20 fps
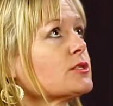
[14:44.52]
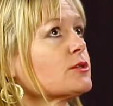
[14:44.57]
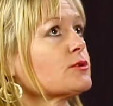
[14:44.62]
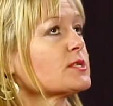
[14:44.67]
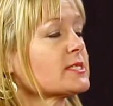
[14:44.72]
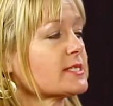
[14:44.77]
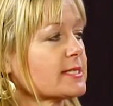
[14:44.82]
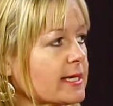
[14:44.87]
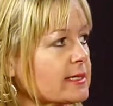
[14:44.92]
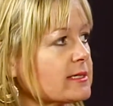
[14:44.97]
so
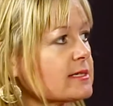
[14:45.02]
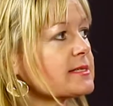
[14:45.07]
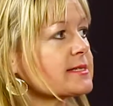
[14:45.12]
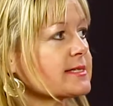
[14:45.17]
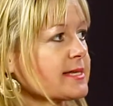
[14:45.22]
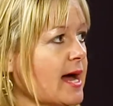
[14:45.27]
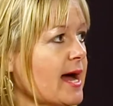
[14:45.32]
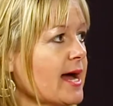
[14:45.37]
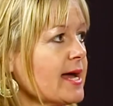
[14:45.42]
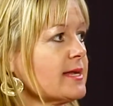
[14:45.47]
subtle
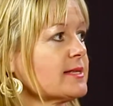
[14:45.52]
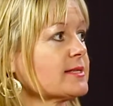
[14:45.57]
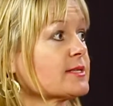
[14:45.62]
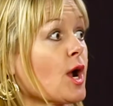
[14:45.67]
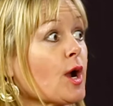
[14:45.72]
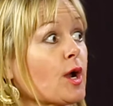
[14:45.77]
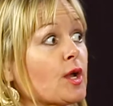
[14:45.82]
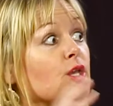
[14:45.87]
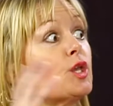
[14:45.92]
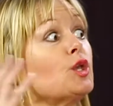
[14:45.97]
signs
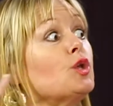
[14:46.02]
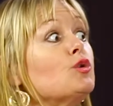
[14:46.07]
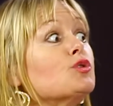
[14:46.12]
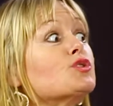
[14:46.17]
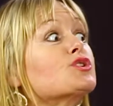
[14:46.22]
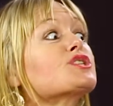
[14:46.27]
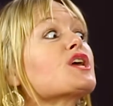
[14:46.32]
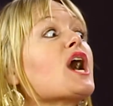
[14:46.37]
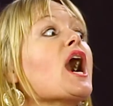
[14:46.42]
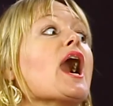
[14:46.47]
are
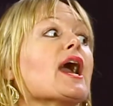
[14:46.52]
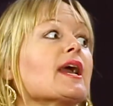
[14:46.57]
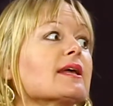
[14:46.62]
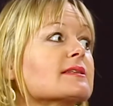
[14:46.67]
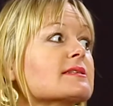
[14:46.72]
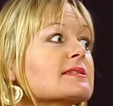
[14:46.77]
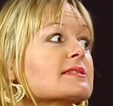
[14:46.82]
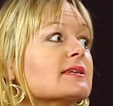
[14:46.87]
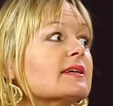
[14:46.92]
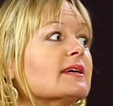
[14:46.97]
huge
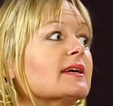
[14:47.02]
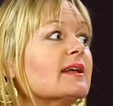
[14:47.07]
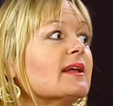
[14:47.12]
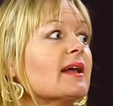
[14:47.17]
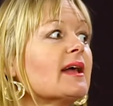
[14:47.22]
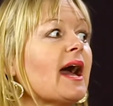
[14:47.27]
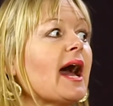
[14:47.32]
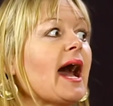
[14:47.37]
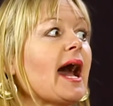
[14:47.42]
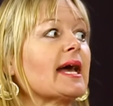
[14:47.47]
signs.
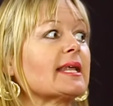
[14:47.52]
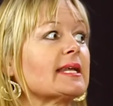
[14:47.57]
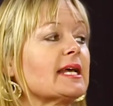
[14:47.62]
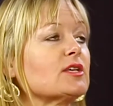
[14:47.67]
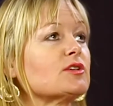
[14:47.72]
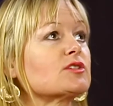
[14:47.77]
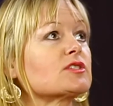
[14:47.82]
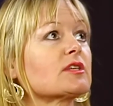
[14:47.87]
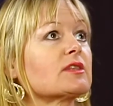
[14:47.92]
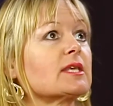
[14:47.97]
And I
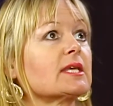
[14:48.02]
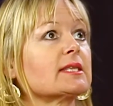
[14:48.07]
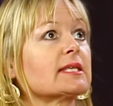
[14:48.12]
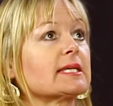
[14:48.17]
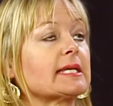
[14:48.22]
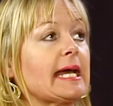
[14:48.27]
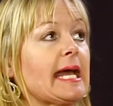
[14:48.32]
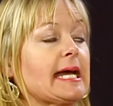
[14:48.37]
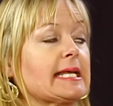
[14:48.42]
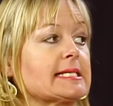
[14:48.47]
used to think
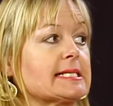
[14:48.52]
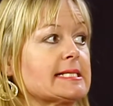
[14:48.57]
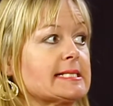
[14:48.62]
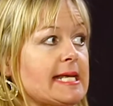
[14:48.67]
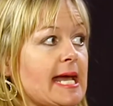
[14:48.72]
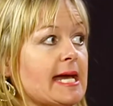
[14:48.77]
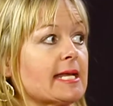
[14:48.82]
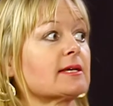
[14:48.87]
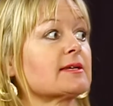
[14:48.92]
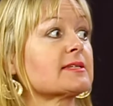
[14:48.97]
that I had to
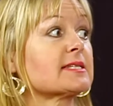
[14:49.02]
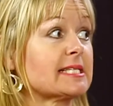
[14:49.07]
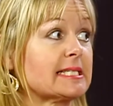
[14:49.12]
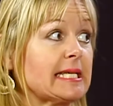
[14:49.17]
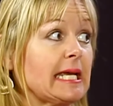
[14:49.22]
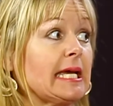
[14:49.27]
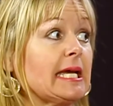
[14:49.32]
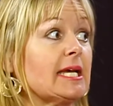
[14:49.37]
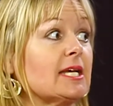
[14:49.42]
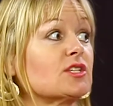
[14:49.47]
stand on
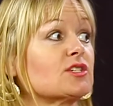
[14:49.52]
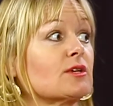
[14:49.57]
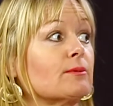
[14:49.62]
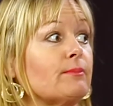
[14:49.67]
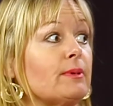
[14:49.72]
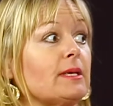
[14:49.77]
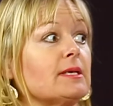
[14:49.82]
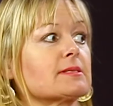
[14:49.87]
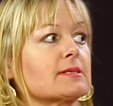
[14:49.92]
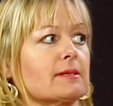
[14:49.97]
stage
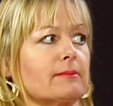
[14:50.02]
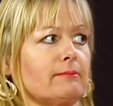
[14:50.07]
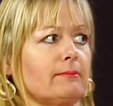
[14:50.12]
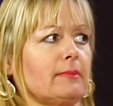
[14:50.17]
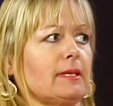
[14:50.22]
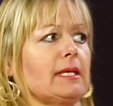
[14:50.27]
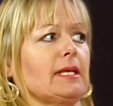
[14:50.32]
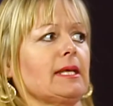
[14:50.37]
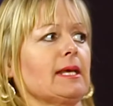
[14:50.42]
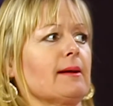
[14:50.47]
and be some
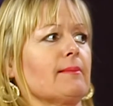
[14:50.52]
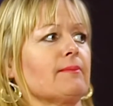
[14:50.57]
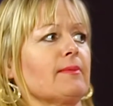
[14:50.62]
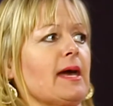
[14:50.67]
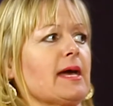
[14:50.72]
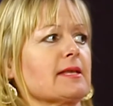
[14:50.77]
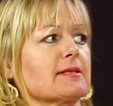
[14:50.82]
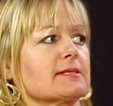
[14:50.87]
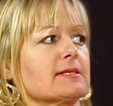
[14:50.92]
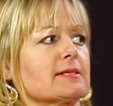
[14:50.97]
medium
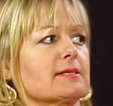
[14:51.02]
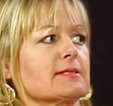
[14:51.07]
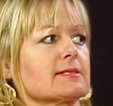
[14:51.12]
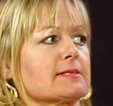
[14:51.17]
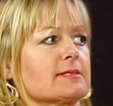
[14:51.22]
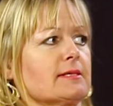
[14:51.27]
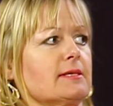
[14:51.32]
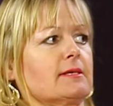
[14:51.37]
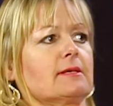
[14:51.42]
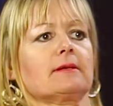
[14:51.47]
that
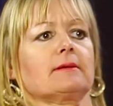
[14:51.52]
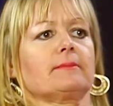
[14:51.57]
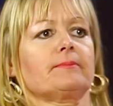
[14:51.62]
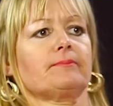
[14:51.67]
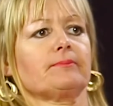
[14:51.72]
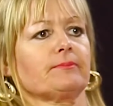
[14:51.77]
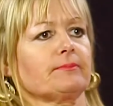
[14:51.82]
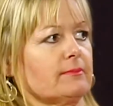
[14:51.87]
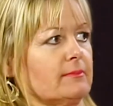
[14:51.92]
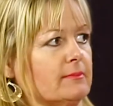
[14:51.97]
says,
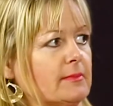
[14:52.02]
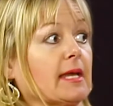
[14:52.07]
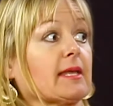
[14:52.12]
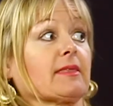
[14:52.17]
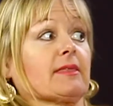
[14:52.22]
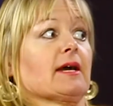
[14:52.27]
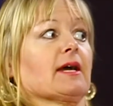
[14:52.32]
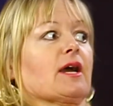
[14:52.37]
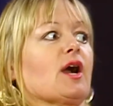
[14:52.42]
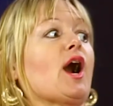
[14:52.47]
I
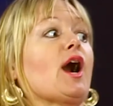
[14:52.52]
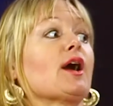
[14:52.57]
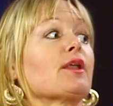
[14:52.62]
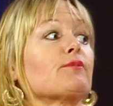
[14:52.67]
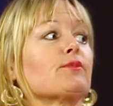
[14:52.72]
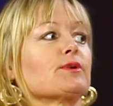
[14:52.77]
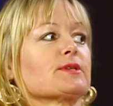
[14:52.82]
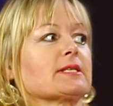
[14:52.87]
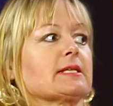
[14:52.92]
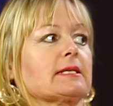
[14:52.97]
thought
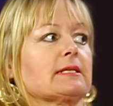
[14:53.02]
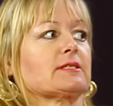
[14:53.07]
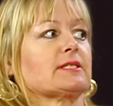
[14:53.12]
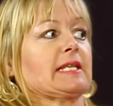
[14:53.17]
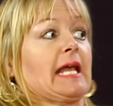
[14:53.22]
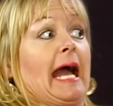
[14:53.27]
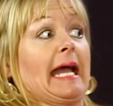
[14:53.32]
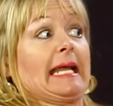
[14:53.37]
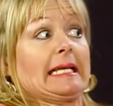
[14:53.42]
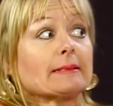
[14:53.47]
God was
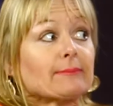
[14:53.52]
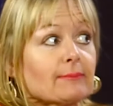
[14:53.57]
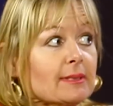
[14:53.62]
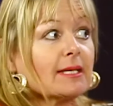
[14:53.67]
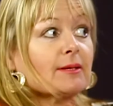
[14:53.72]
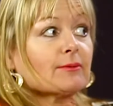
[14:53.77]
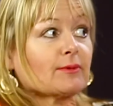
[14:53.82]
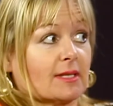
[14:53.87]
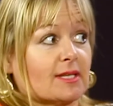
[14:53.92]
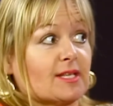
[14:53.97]
guiding
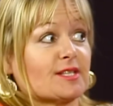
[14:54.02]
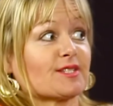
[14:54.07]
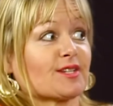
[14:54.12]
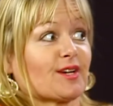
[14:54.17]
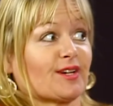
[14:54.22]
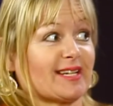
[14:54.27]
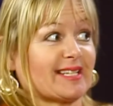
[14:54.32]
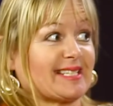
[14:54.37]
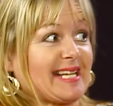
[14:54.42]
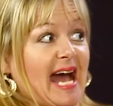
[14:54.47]
me when these
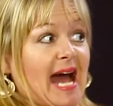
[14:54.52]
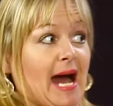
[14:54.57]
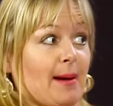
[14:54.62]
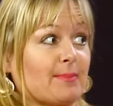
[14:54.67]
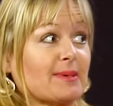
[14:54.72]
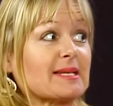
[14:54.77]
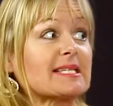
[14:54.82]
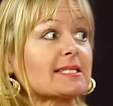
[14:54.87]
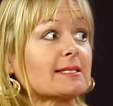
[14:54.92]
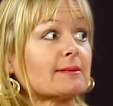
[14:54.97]
started to
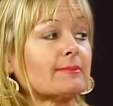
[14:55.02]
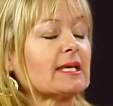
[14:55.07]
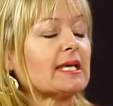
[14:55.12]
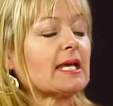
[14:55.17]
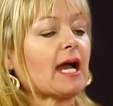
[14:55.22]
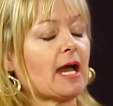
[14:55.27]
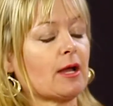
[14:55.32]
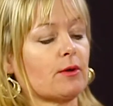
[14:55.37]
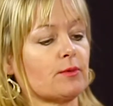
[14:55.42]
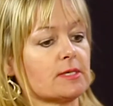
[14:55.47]
happen to
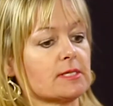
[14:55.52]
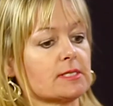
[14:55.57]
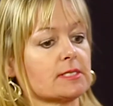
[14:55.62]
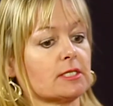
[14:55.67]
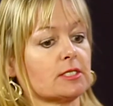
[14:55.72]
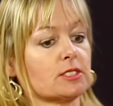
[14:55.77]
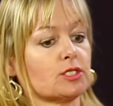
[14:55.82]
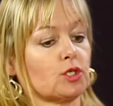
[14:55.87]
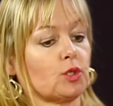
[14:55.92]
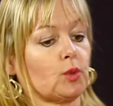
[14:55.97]
me. I was
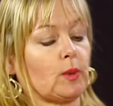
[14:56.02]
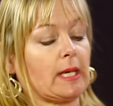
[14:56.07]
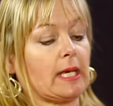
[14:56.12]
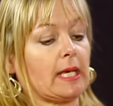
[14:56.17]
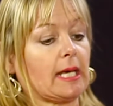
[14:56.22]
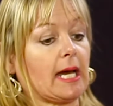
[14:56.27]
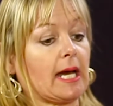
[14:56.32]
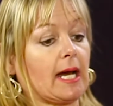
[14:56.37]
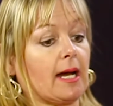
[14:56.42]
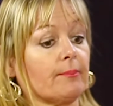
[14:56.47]

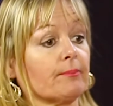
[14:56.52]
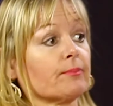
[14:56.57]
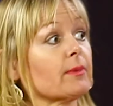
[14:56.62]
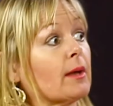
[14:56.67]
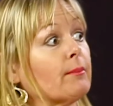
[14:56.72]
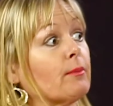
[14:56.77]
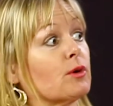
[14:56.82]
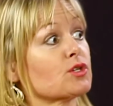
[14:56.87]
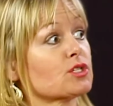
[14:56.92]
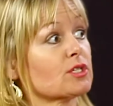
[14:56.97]
doing
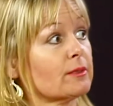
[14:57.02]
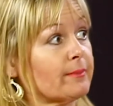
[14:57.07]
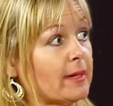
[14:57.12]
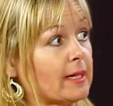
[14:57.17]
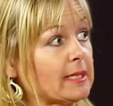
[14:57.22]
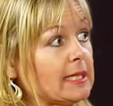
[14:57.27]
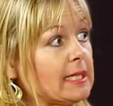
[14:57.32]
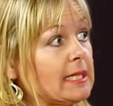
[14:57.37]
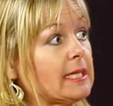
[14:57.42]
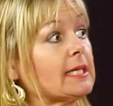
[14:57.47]
emotional
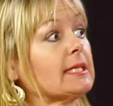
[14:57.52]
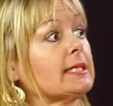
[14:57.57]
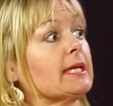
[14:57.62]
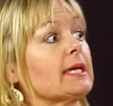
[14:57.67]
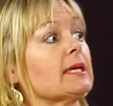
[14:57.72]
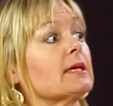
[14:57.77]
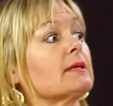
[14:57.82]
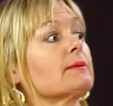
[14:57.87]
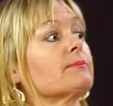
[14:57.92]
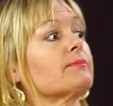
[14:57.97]
body
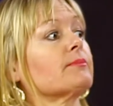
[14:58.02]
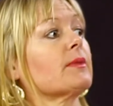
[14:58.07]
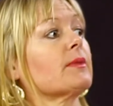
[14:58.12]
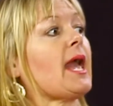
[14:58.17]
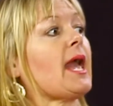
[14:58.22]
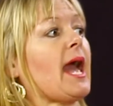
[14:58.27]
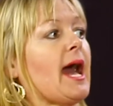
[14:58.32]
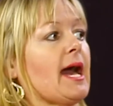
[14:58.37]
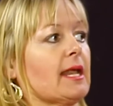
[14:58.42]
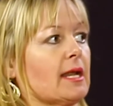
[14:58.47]
healing,
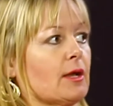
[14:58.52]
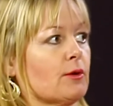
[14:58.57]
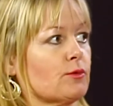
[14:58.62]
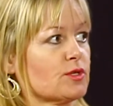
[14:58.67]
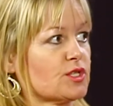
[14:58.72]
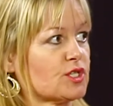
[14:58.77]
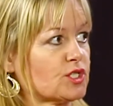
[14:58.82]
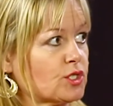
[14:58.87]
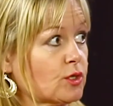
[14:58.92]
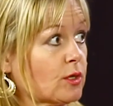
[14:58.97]
and I
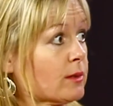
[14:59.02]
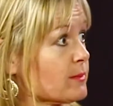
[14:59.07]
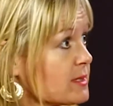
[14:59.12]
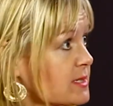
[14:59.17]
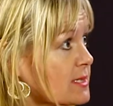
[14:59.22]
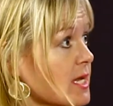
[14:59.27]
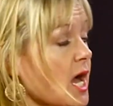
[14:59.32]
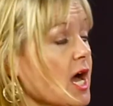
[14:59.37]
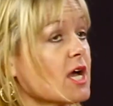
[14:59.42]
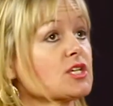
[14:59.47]
was doing
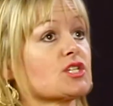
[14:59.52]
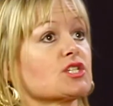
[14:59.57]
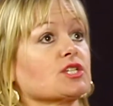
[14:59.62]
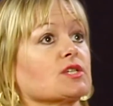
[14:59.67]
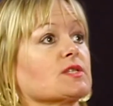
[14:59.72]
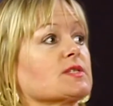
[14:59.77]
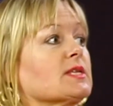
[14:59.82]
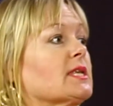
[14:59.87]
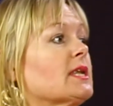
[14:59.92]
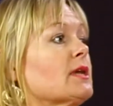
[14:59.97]

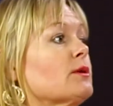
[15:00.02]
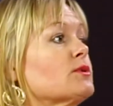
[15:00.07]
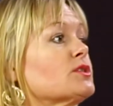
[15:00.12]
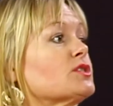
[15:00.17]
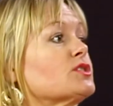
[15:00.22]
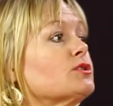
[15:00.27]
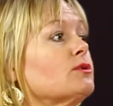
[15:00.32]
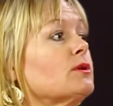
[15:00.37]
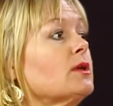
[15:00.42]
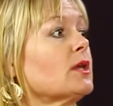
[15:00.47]
massages, and I
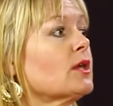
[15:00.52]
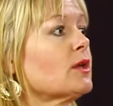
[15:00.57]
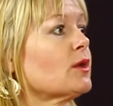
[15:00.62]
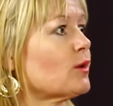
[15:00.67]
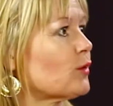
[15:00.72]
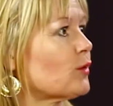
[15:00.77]
was doing